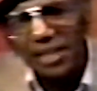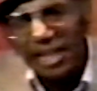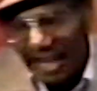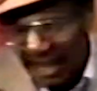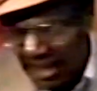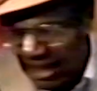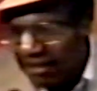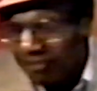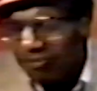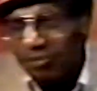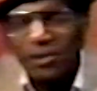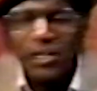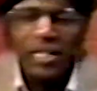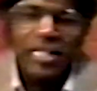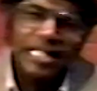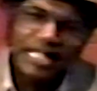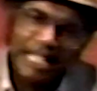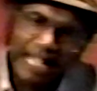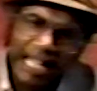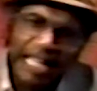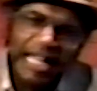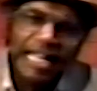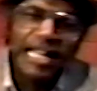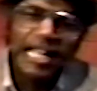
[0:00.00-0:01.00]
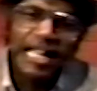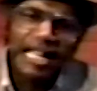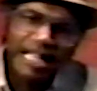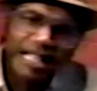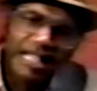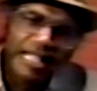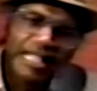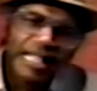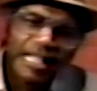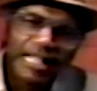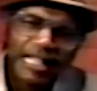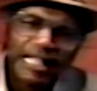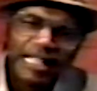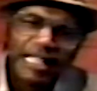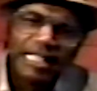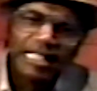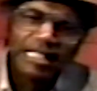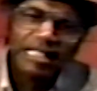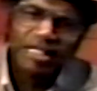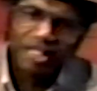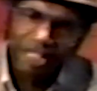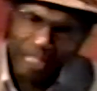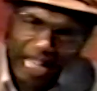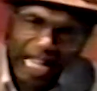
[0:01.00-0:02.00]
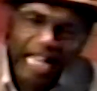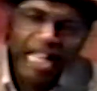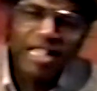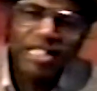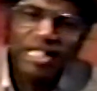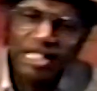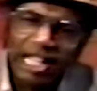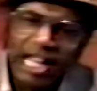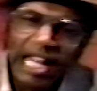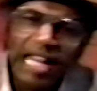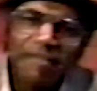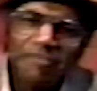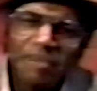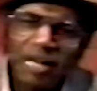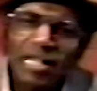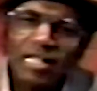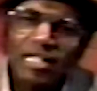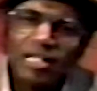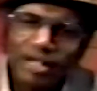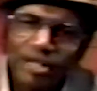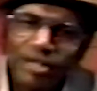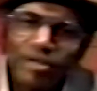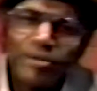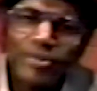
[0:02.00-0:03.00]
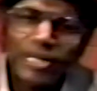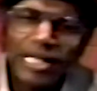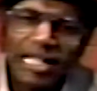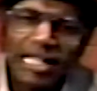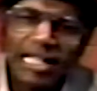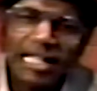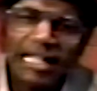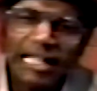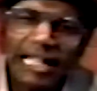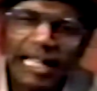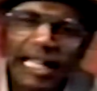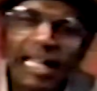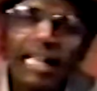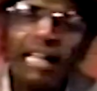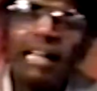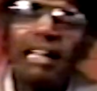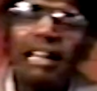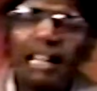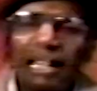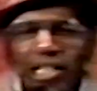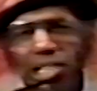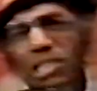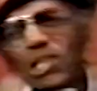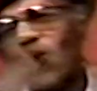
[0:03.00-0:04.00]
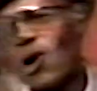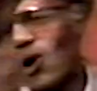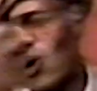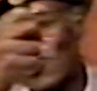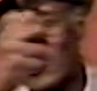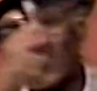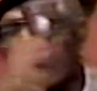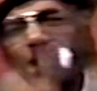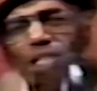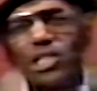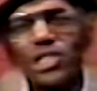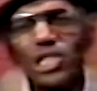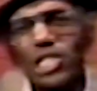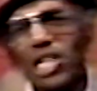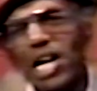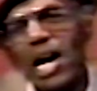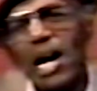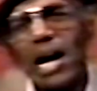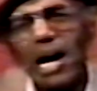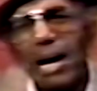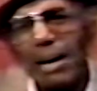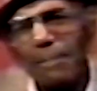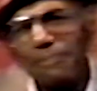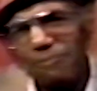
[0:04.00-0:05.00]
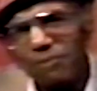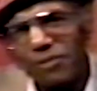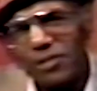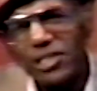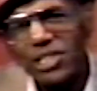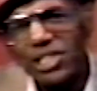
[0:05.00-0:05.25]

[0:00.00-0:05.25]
Every day J.J. McCooley is on the job for